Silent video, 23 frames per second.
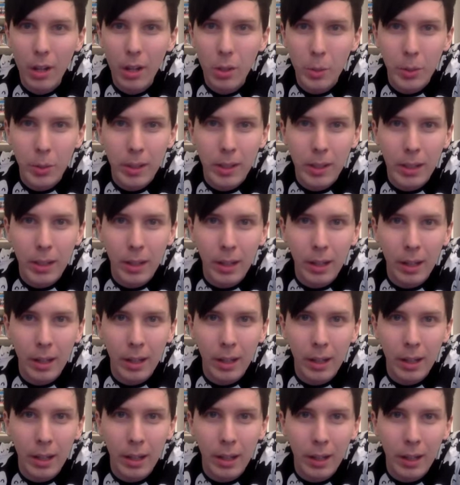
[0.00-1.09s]

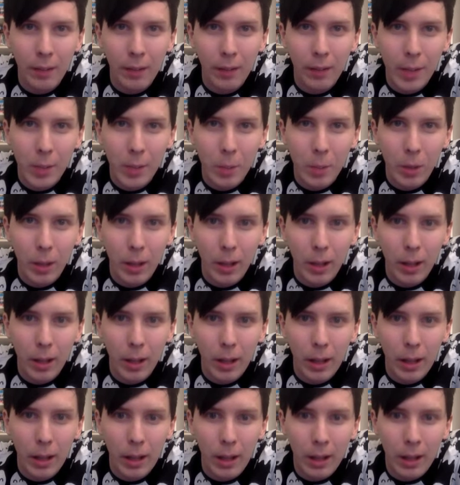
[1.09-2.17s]
Tweeting,
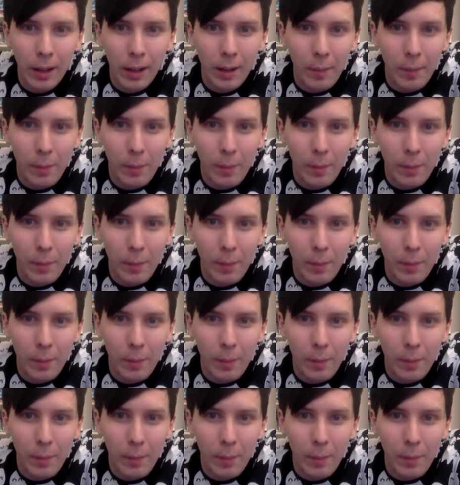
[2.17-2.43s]
Facebooking.